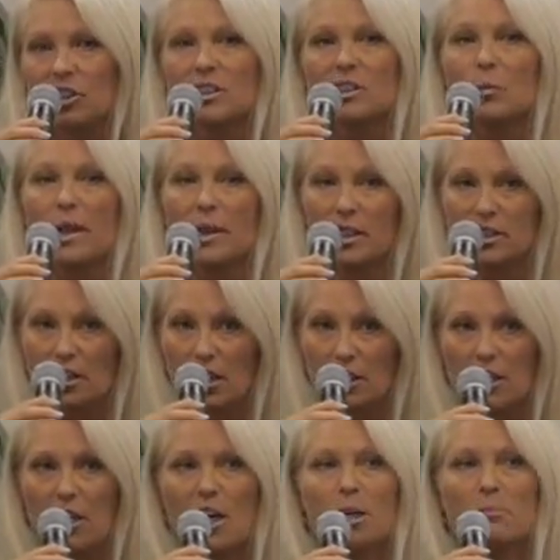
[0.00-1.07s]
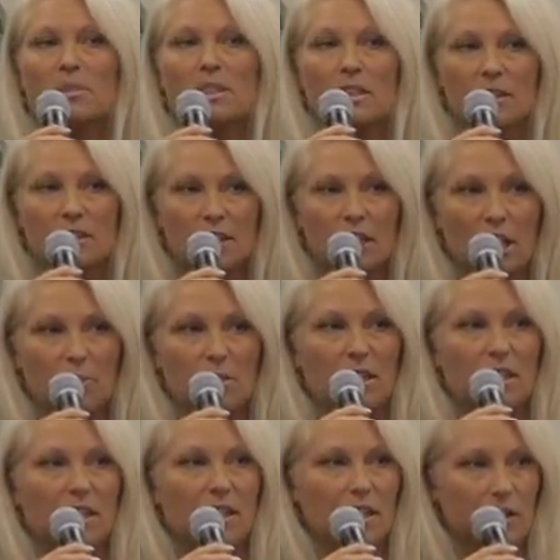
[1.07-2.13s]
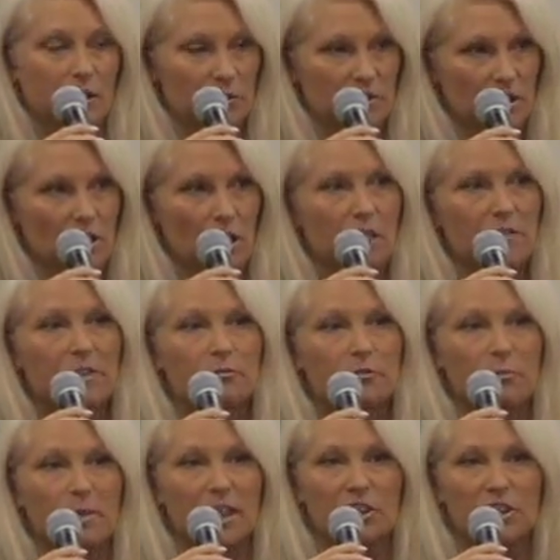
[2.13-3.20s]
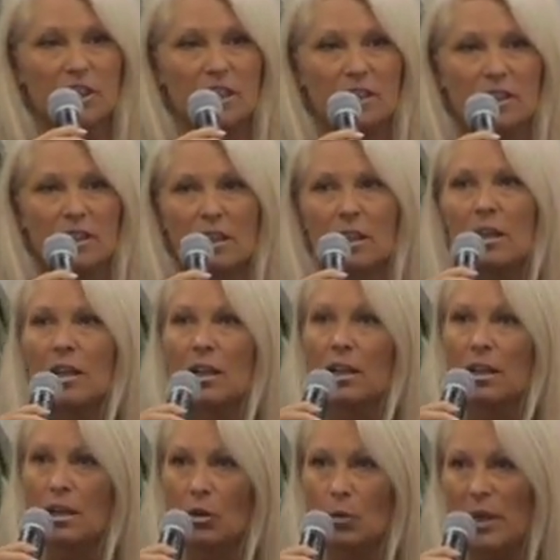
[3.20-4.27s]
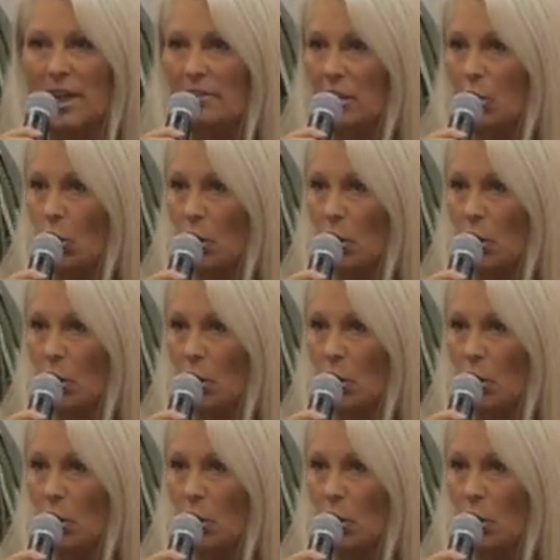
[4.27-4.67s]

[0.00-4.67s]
it's when the .com started coming and there was a lot of information. We have a